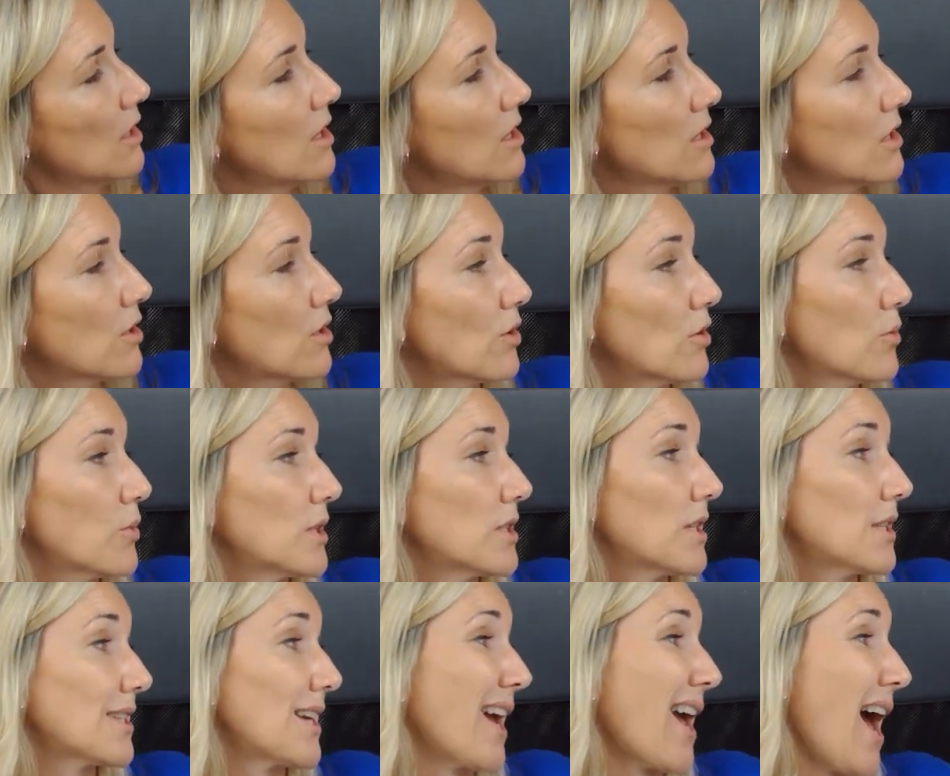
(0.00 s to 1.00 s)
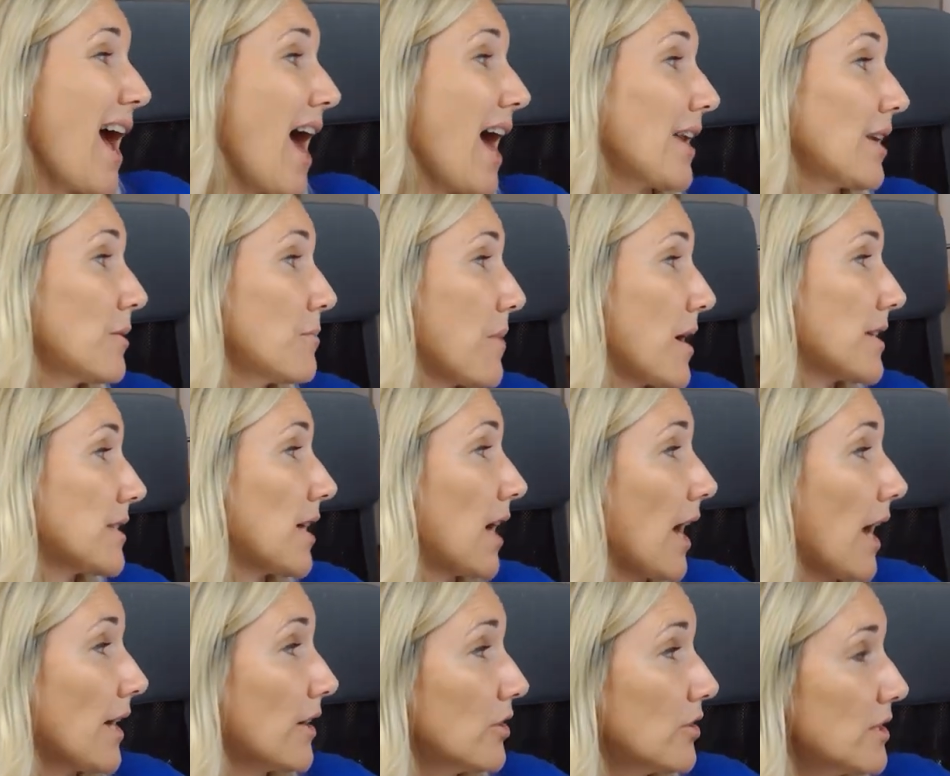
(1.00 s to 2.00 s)
The third one says, I added my
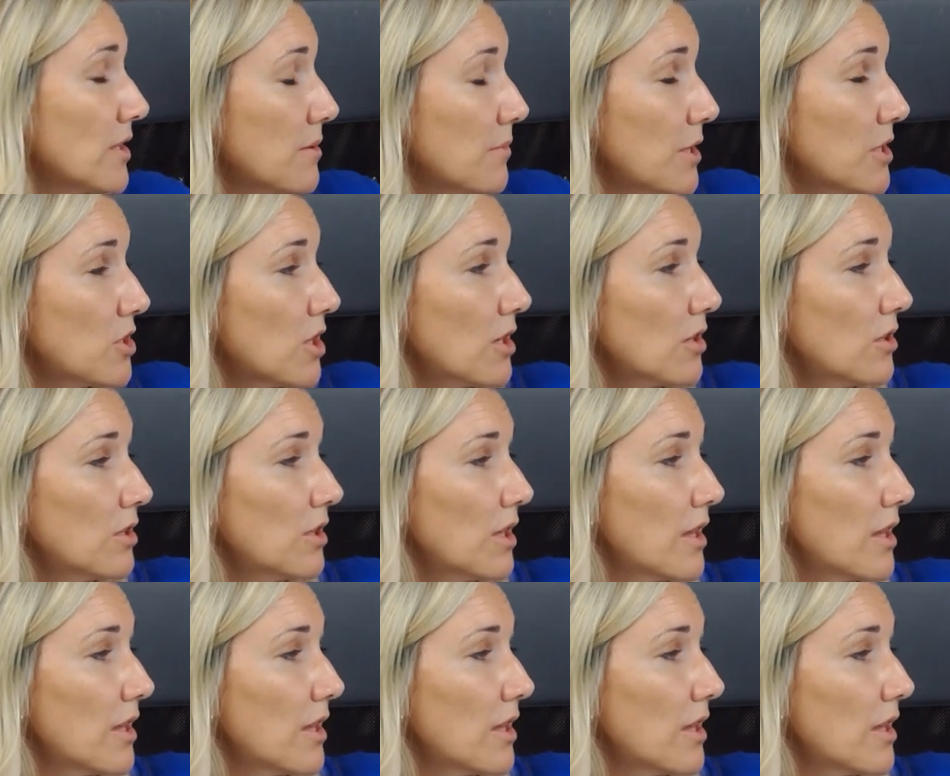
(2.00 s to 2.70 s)
tiger into my jungle.